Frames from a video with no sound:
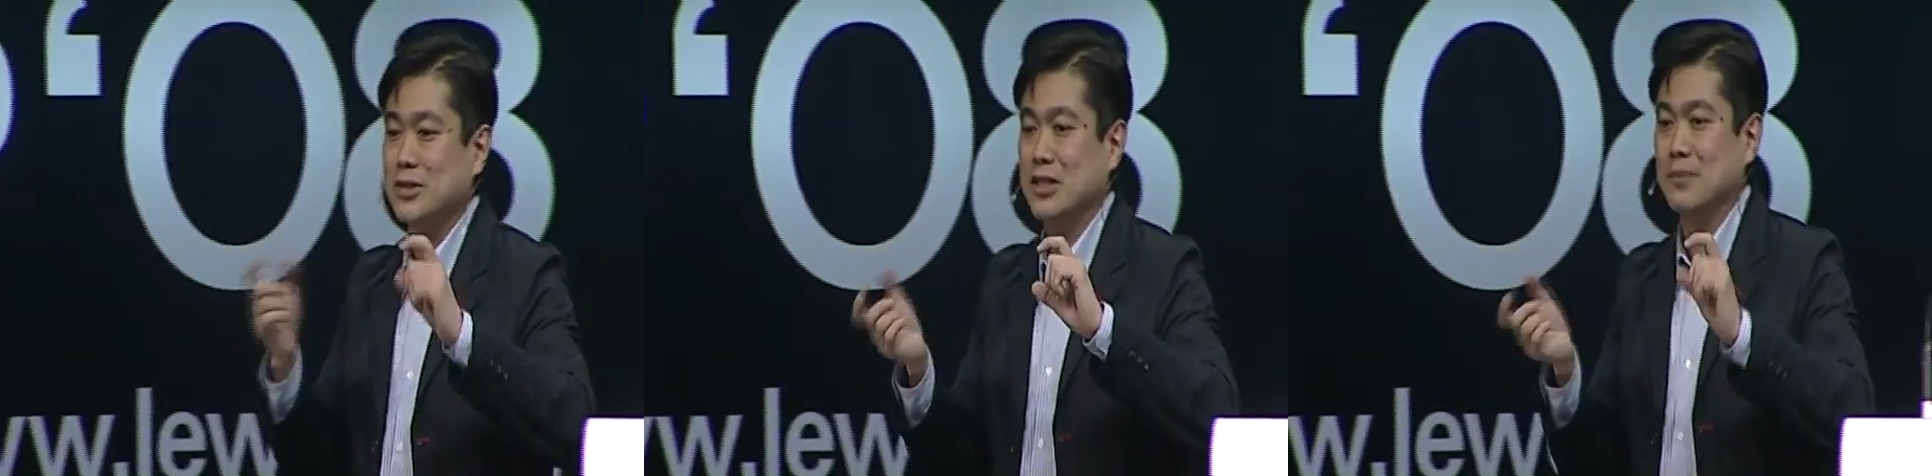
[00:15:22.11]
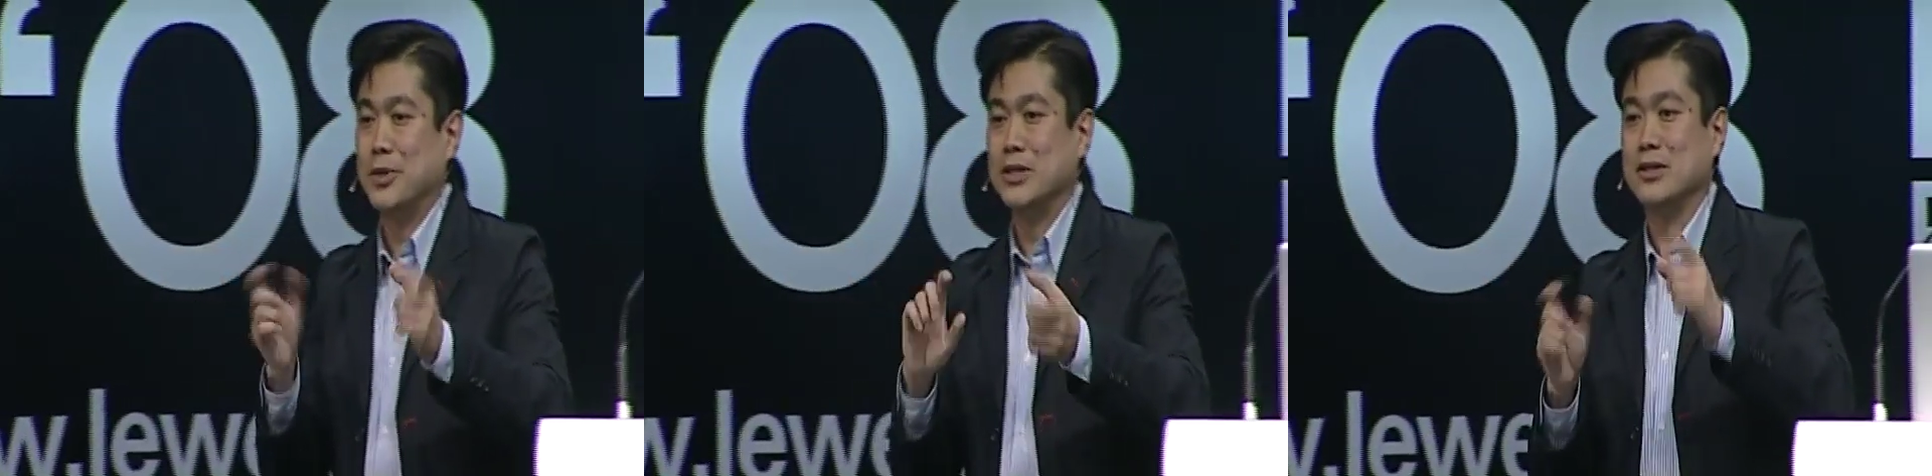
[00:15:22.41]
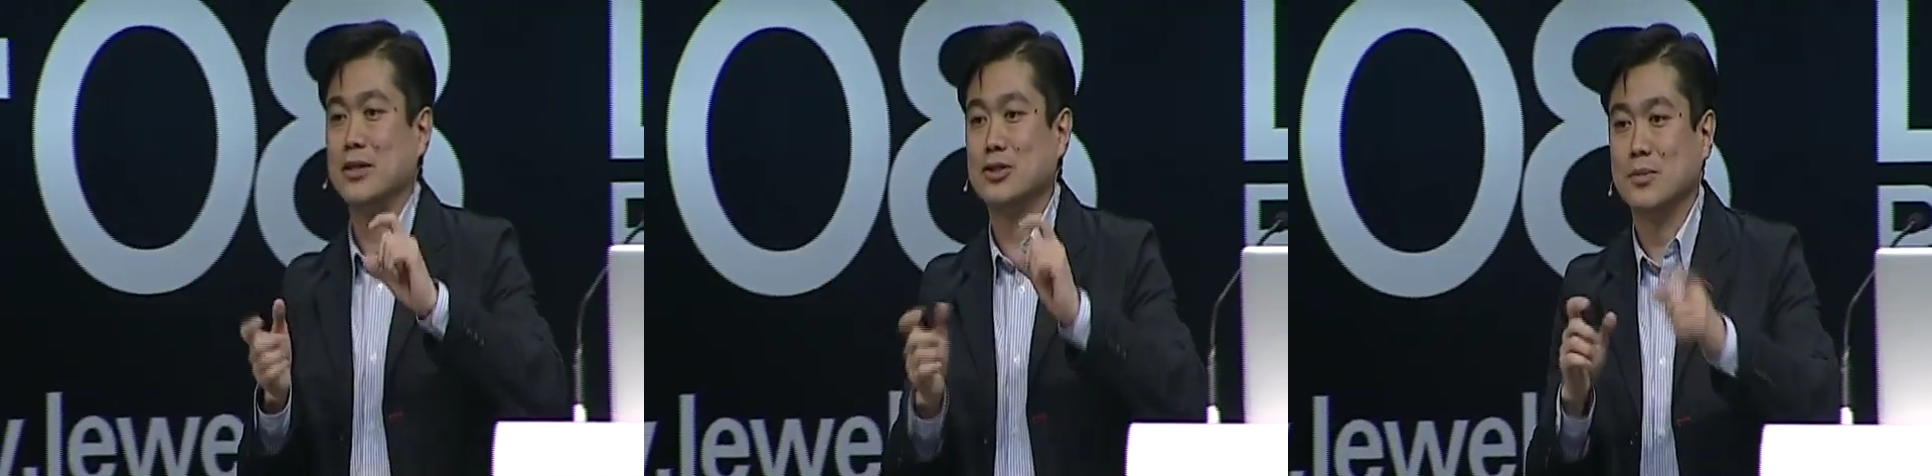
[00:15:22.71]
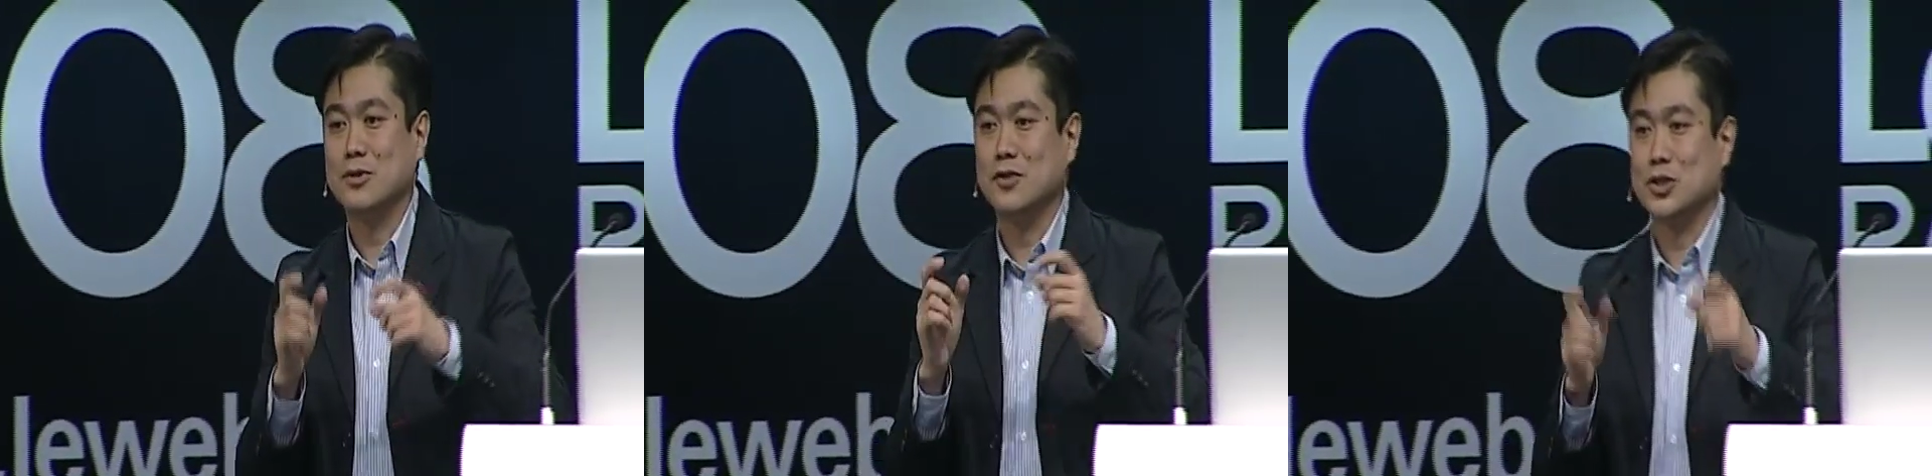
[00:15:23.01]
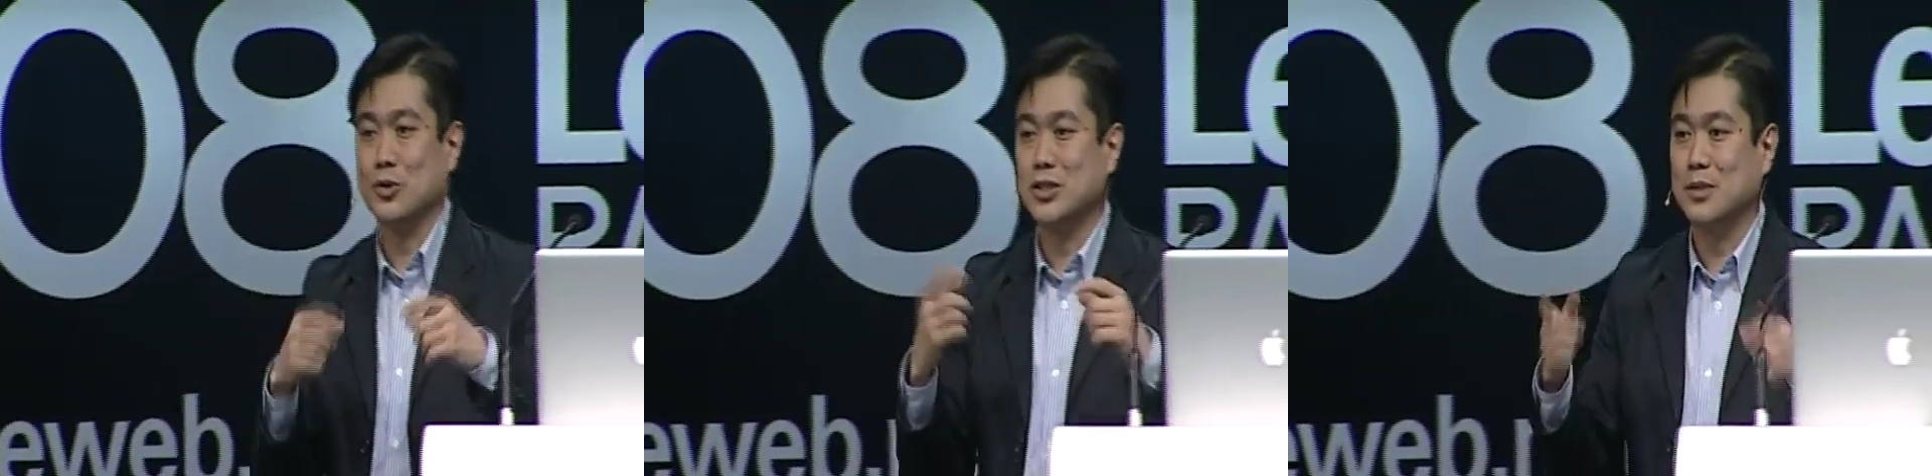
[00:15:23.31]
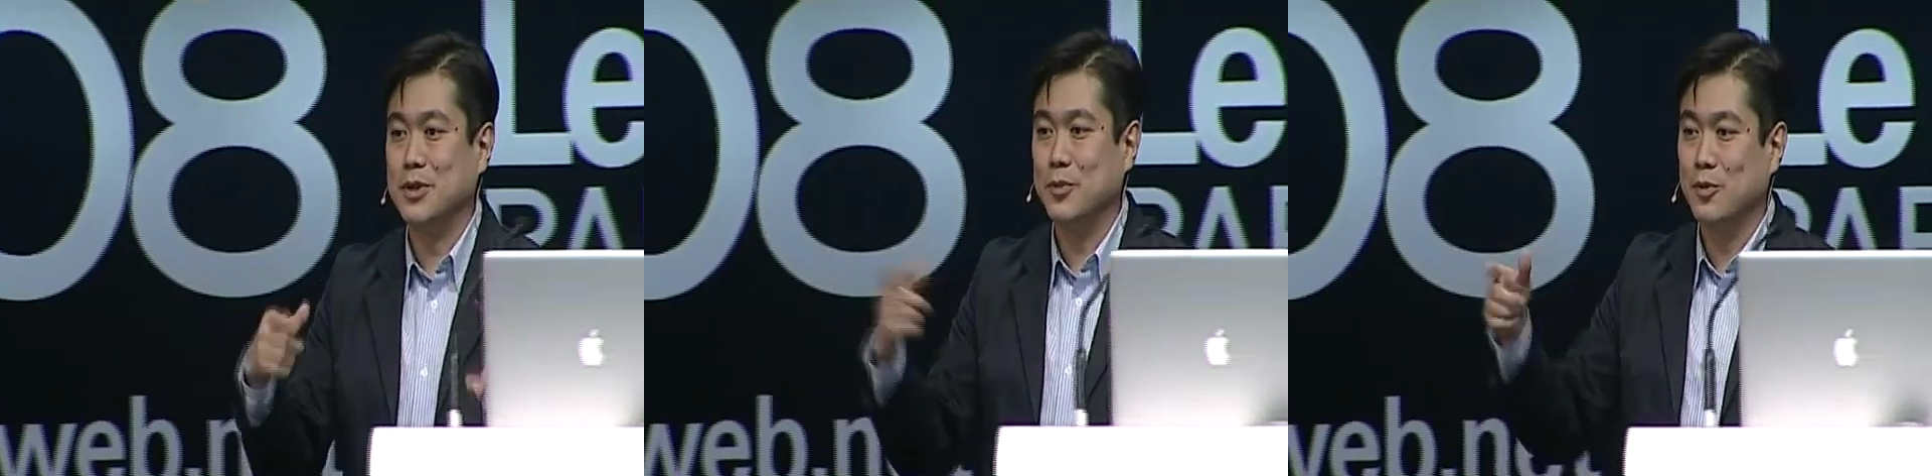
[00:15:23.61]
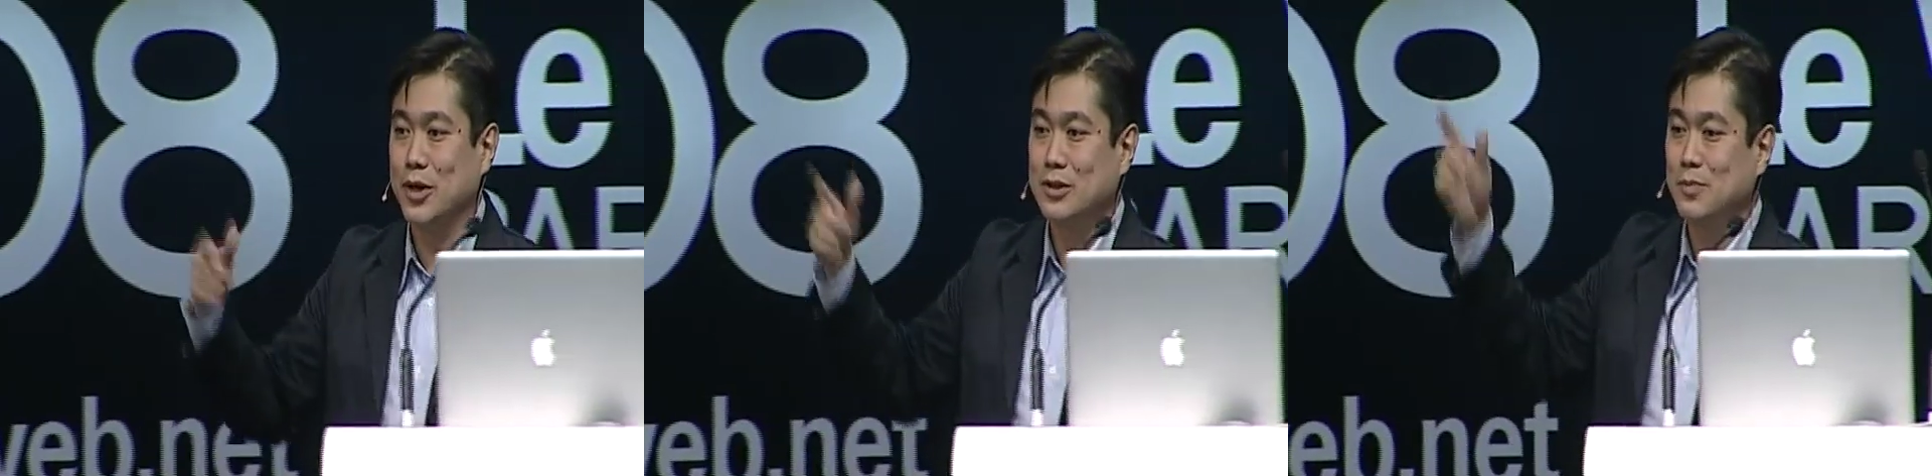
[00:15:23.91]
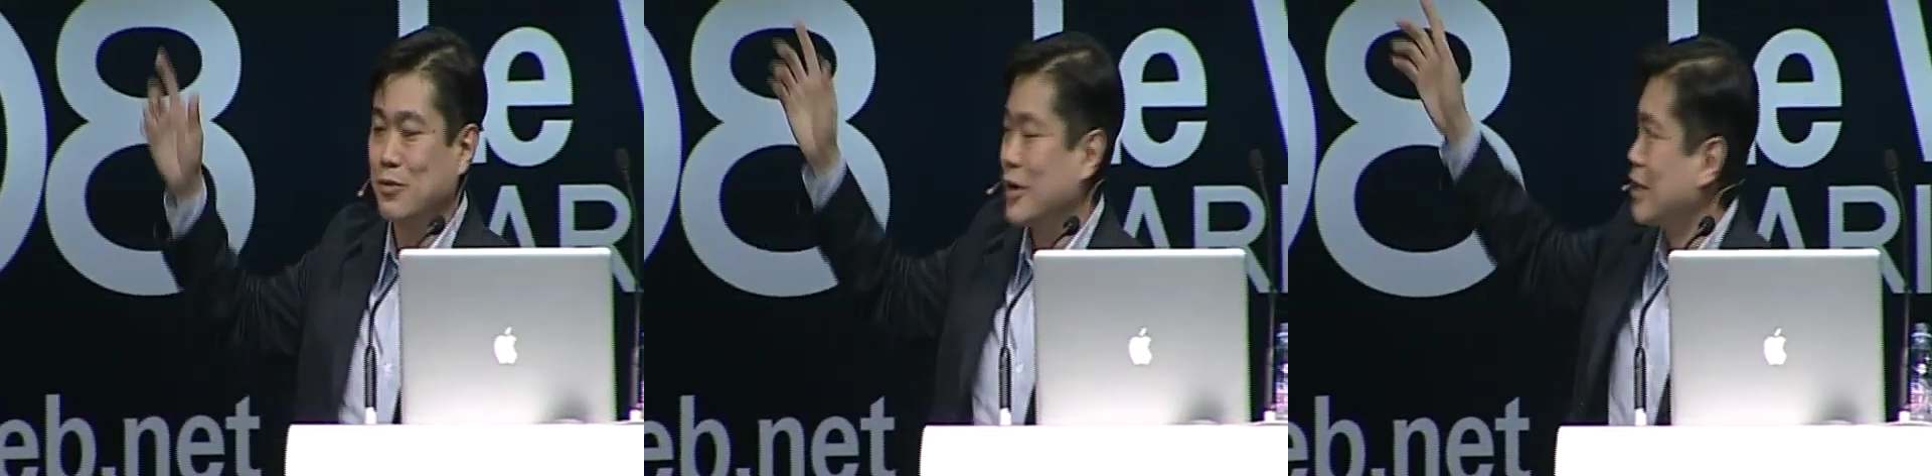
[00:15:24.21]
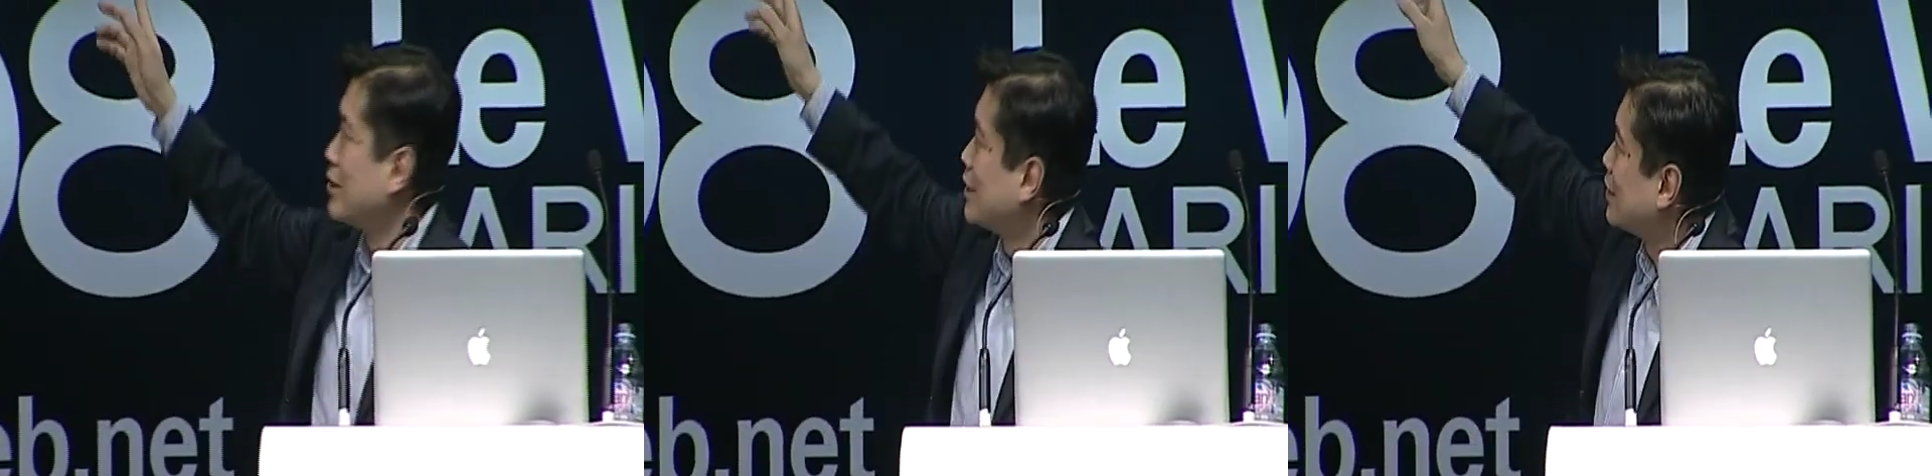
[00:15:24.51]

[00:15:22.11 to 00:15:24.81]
in opinion in terms of the choice that people want to provide.